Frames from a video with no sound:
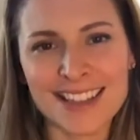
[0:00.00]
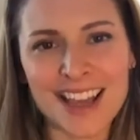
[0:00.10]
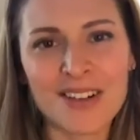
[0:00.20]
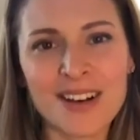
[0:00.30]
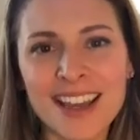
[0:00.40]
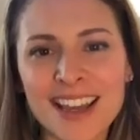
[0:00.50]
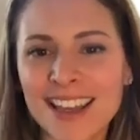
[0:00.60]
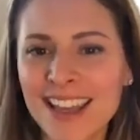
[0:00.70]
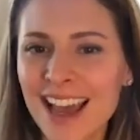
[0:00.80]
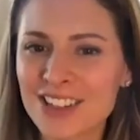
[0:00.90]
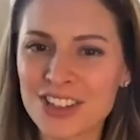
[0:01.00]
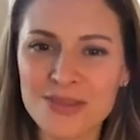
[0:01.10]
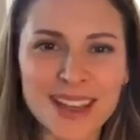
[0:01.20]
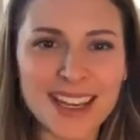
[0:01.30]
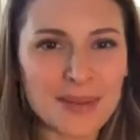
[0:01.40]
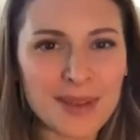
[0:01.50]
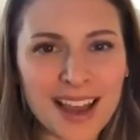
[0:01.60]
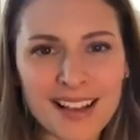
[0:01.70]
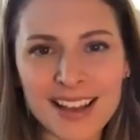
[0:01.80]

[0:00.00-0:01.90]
So yeah, just shoot me an email